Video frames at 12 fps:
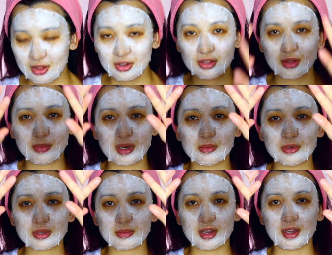Look at the
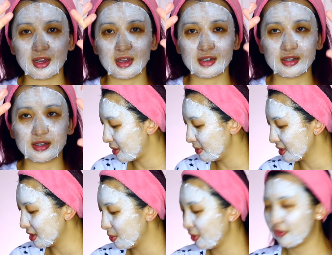bubbles on my hand. I'm
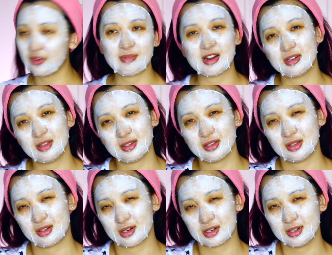just gonna refer back to this
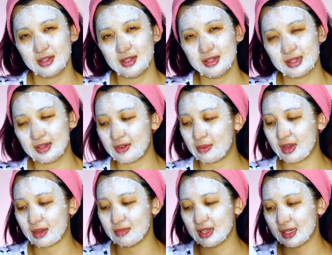instructions and see if I'm
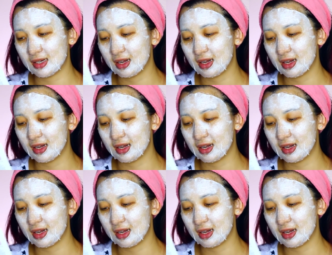like missing